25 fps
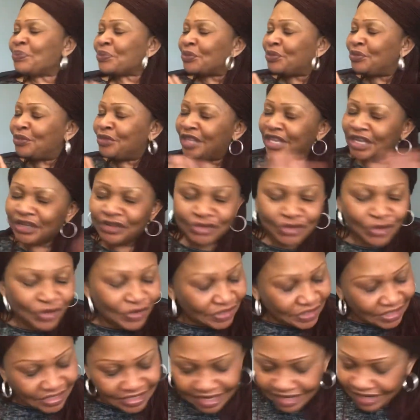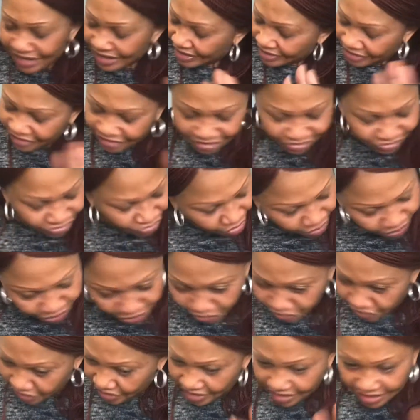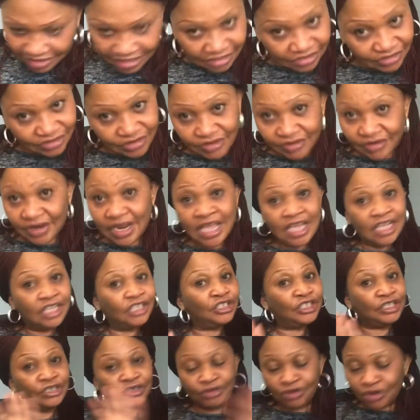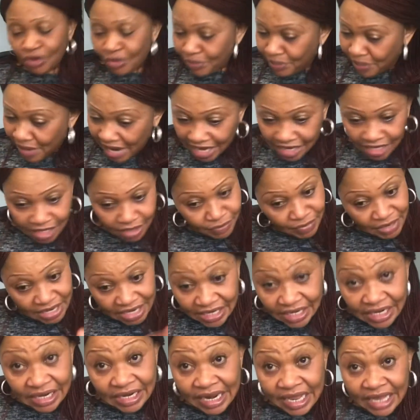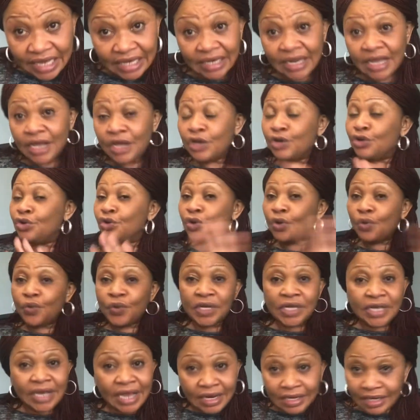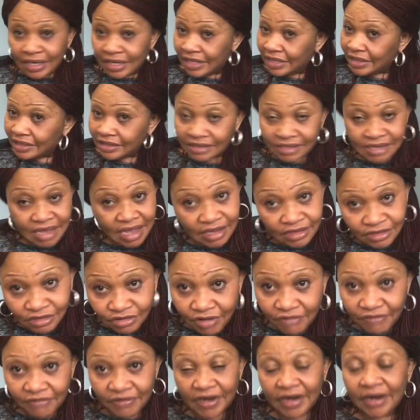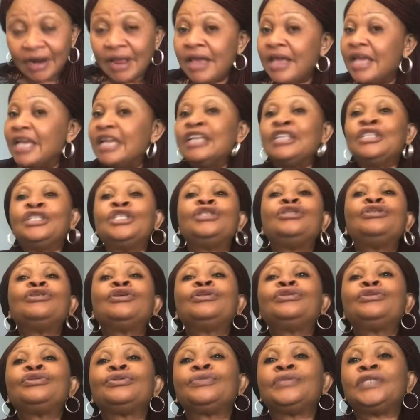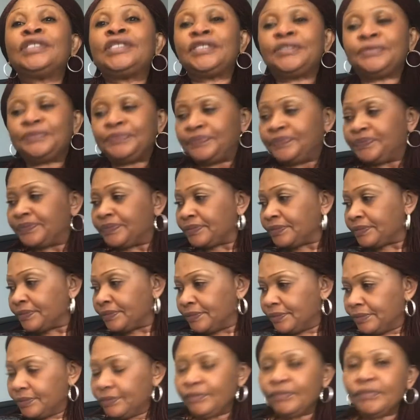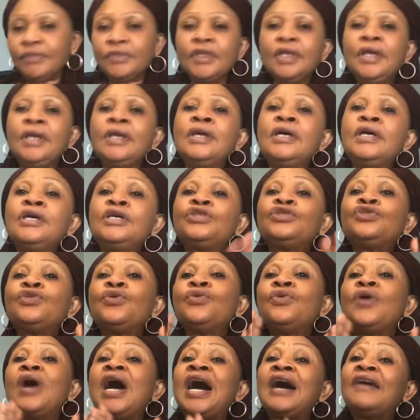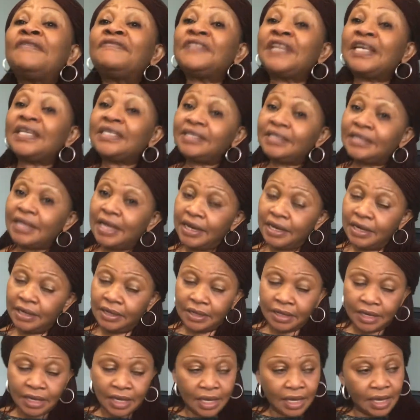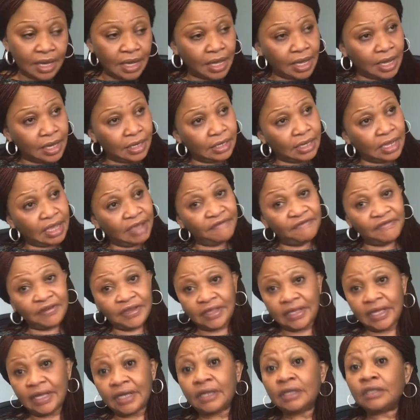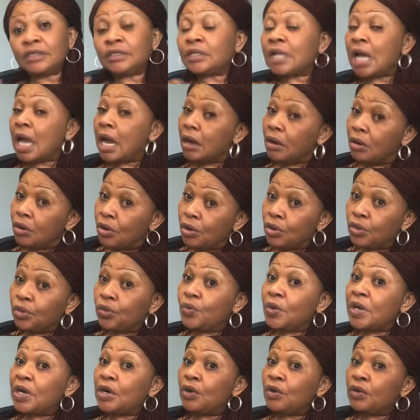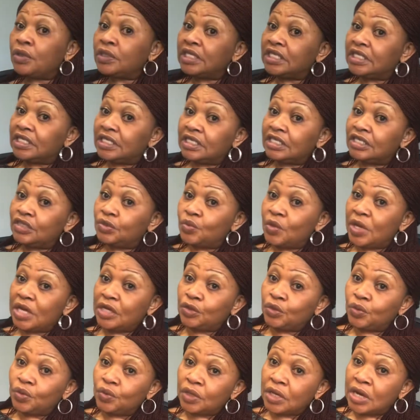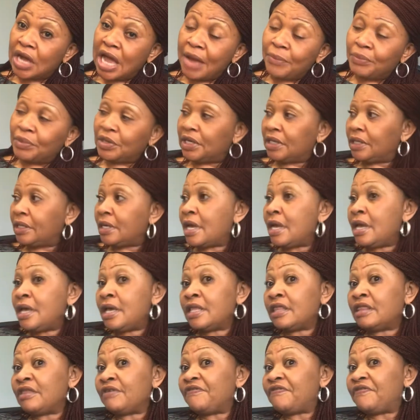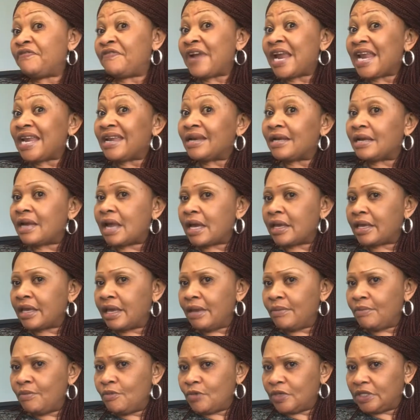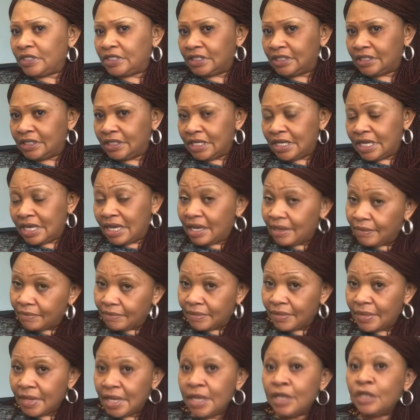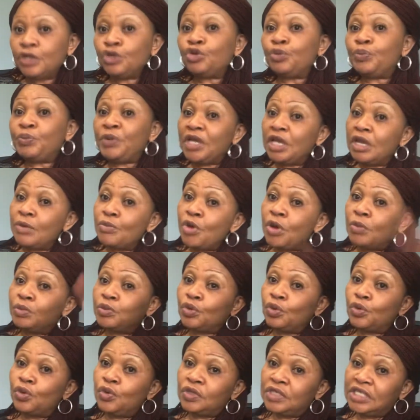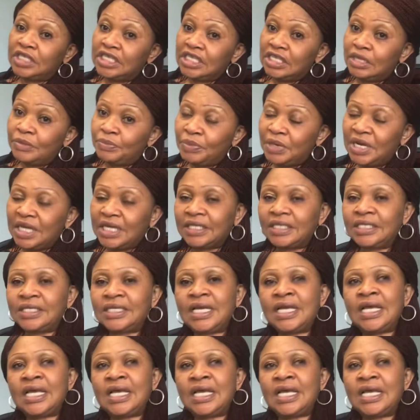Did not build the son, did not buy him any land, knowing that he's there suffering. He did not do it. So after staying there and everything, thank God, when all these things were happening, the friend that came with him to pick him up to go see the place,